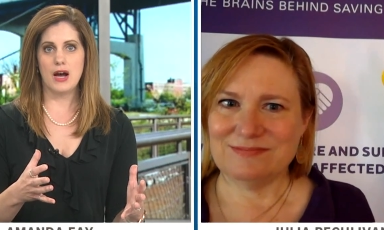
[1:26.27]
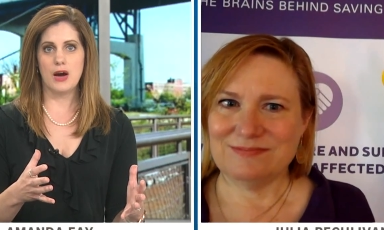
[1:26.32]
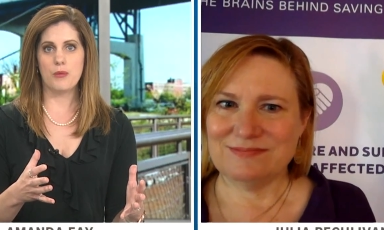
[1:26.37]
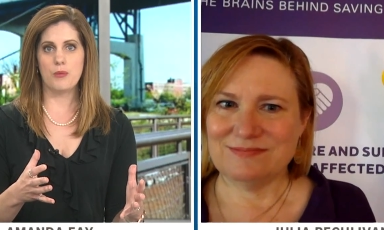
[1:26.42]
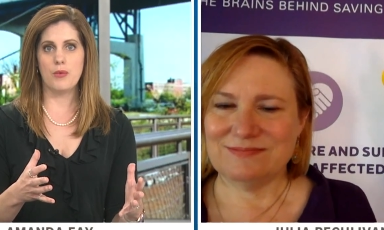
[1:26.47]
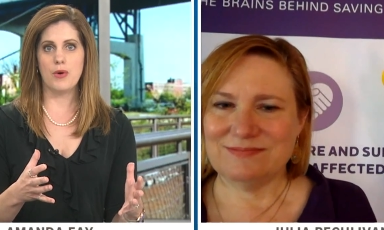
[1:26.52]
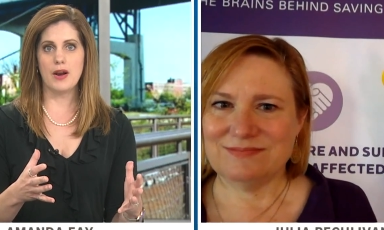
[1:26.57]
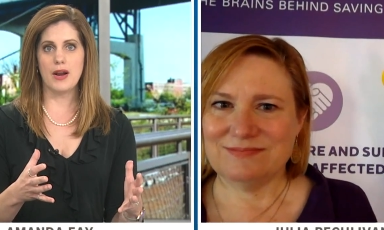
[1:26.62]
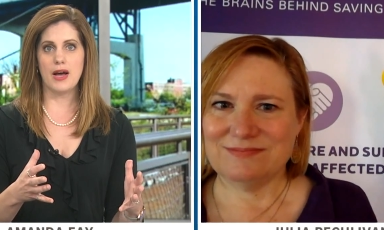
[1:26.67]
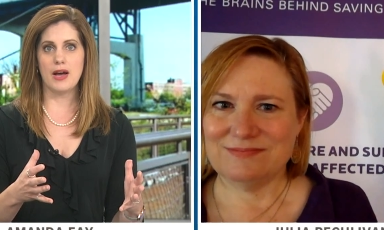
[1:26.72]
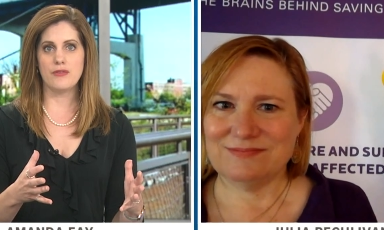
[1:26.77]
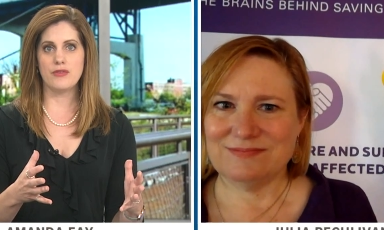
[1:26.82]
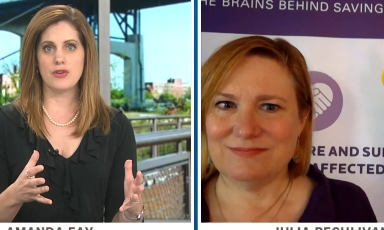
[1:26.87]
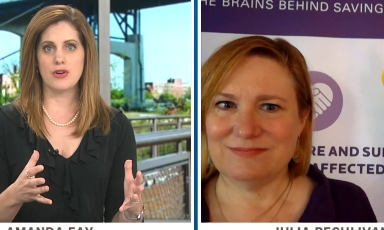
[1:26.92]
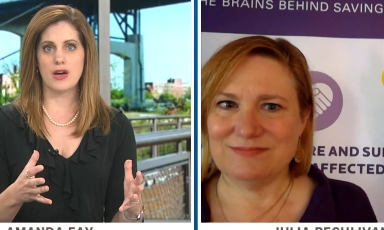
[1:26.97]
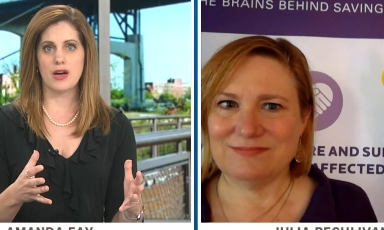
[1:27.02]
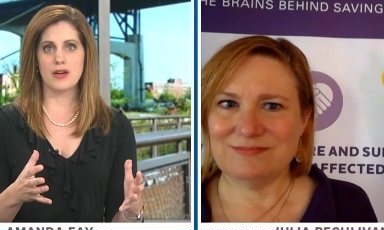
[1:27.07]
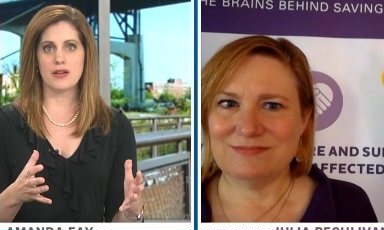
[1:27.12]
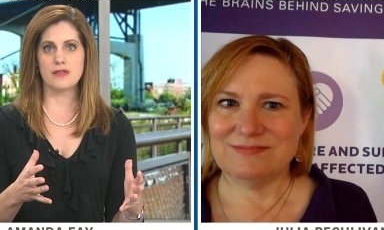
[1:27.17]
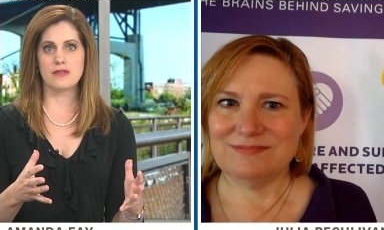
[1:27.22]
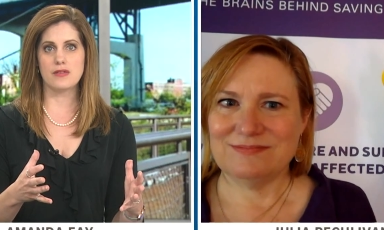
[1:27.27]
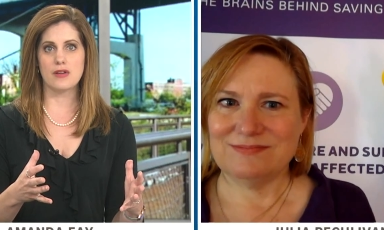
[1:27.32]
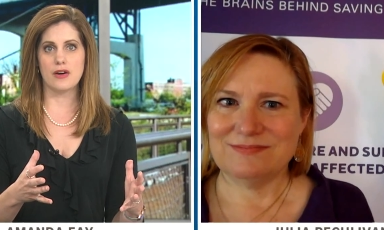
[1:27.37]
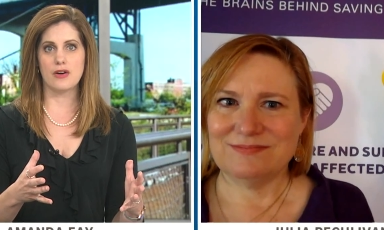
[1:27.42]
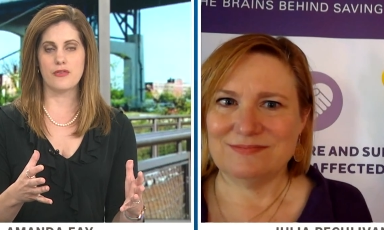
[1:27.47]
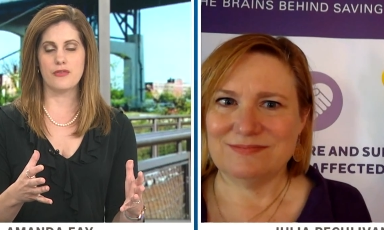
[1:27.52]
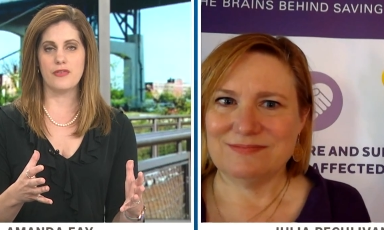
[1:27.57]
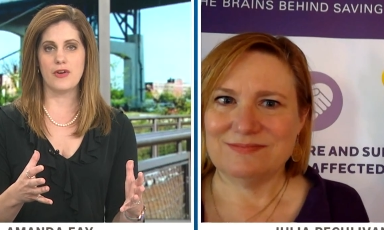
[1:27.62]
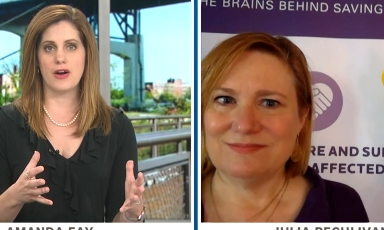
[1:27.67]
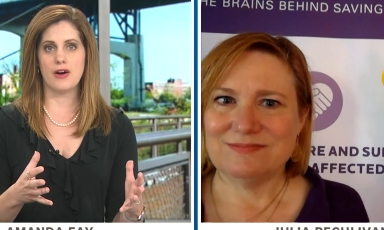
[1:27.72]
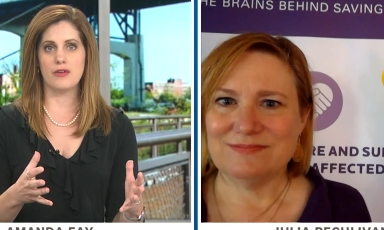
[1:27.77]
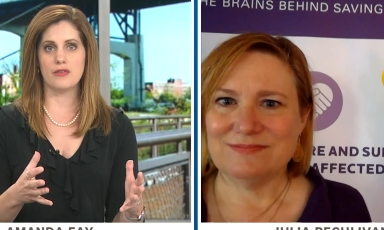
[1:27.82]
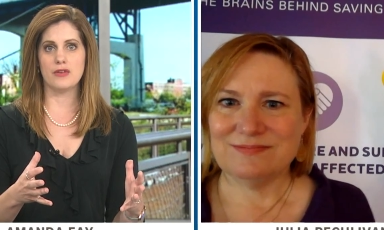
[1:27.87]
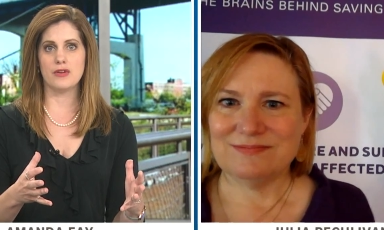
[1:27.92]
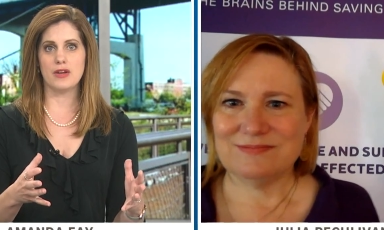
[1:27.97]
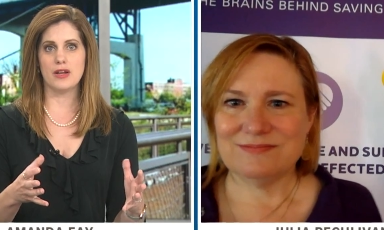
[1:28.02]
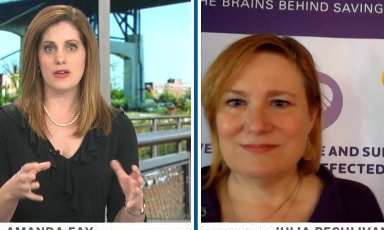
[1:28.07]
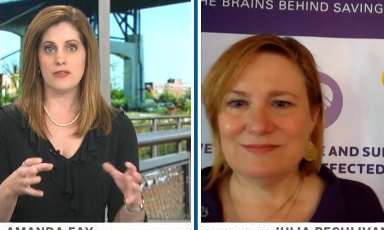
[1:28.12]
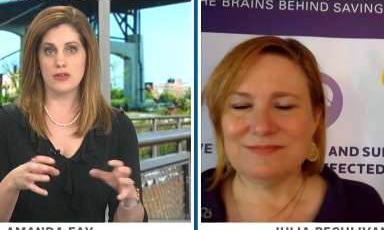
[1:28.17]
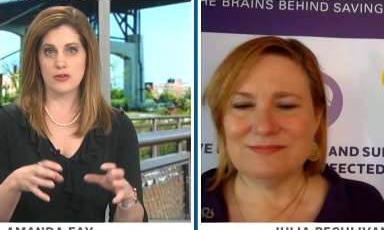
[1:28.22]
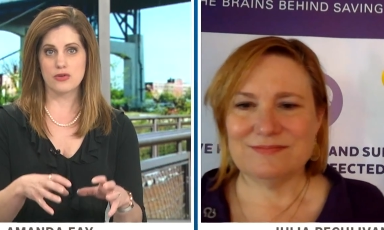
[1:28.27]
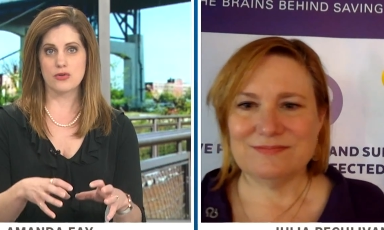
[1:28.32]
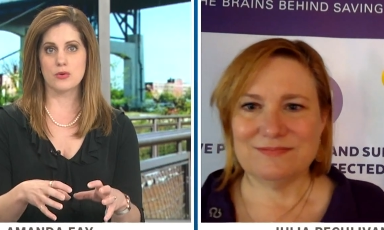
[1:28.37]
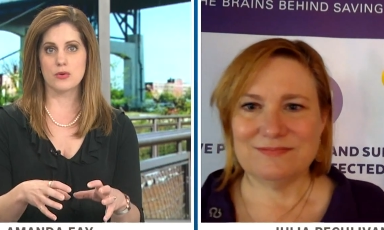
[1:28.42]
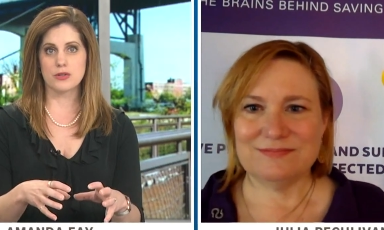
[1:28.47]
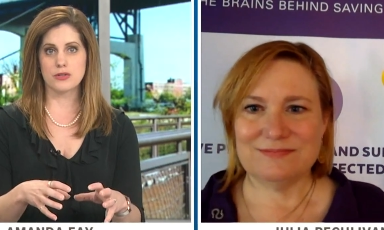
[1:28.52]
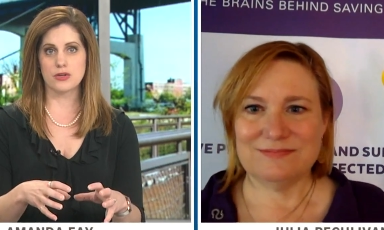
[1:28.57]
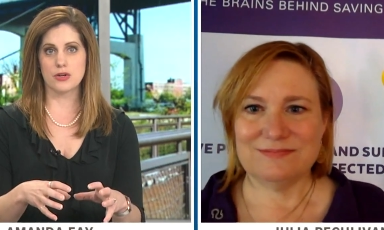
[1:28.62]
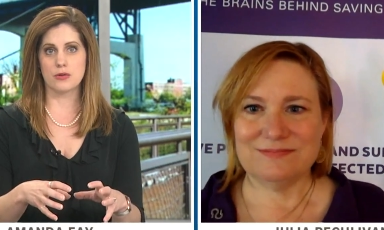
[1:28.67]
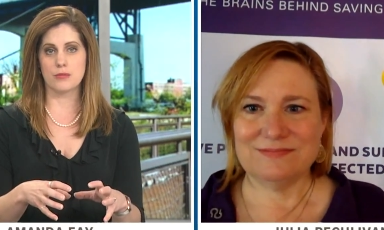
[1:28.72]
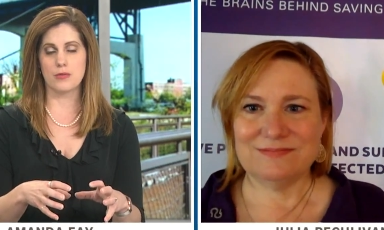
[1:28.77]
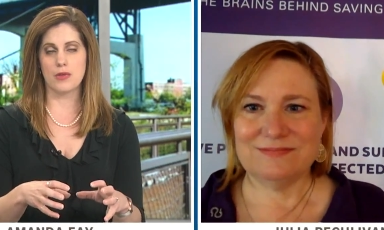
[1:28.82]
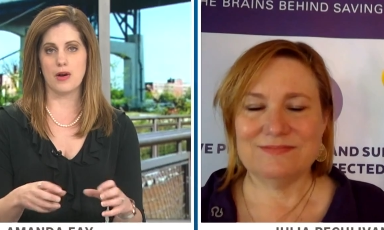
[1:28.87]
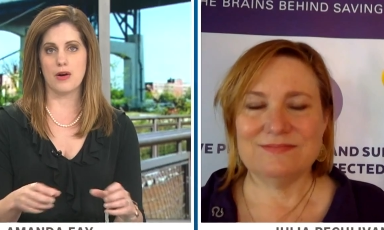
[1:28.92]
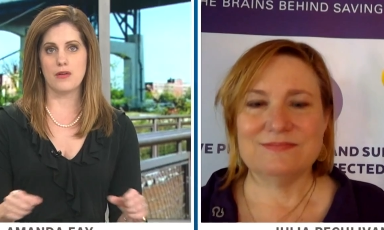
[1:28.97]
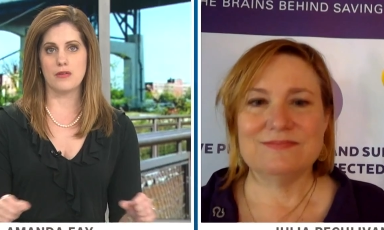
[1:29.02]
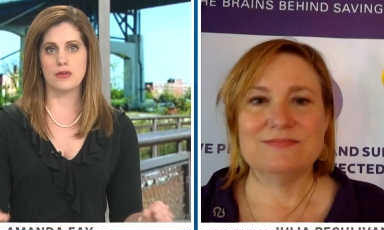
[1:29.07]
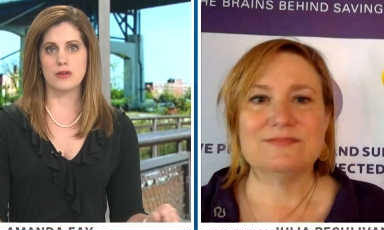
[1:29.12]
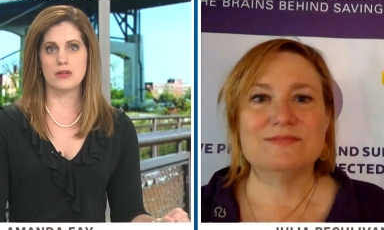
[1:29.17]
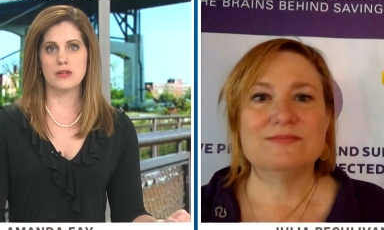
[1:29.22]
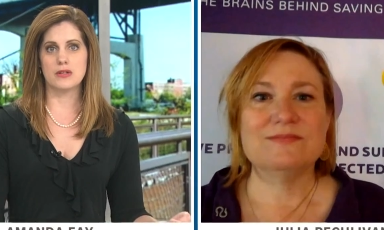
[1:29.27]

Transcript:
Speaker 1: What have you guys found in the short term, though?